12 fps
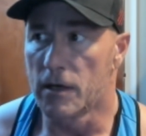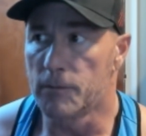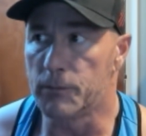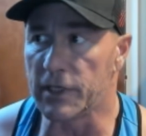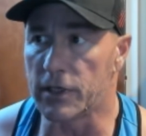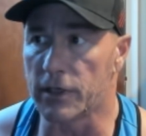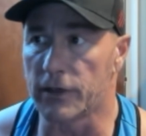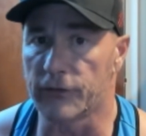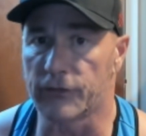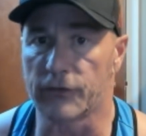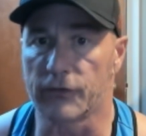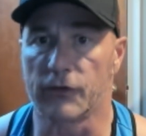
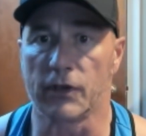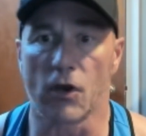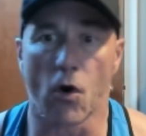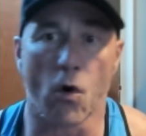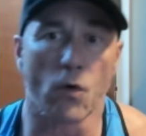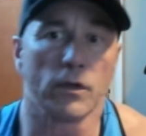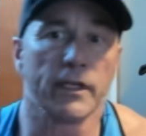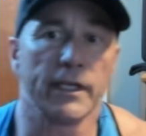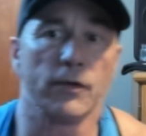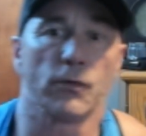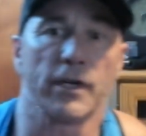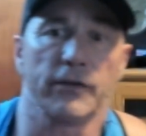because the only
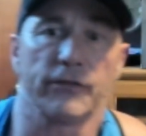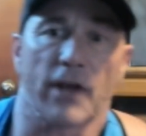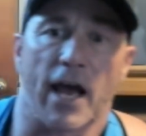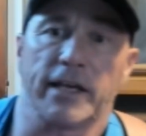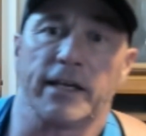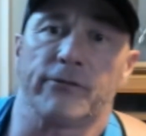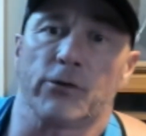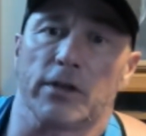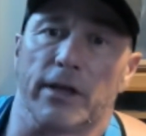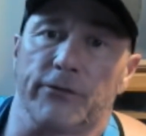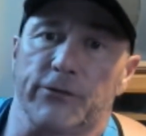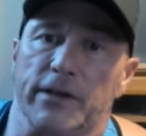reason I never
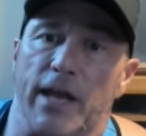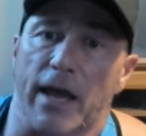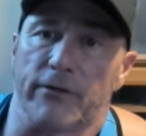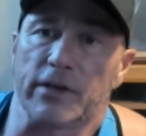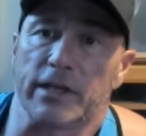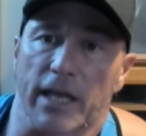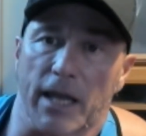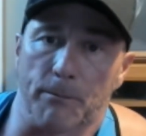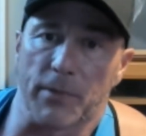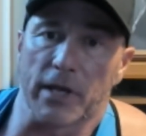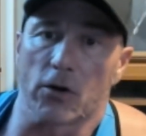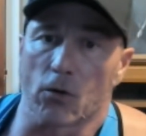lifted heavy to get
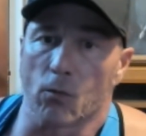bigger.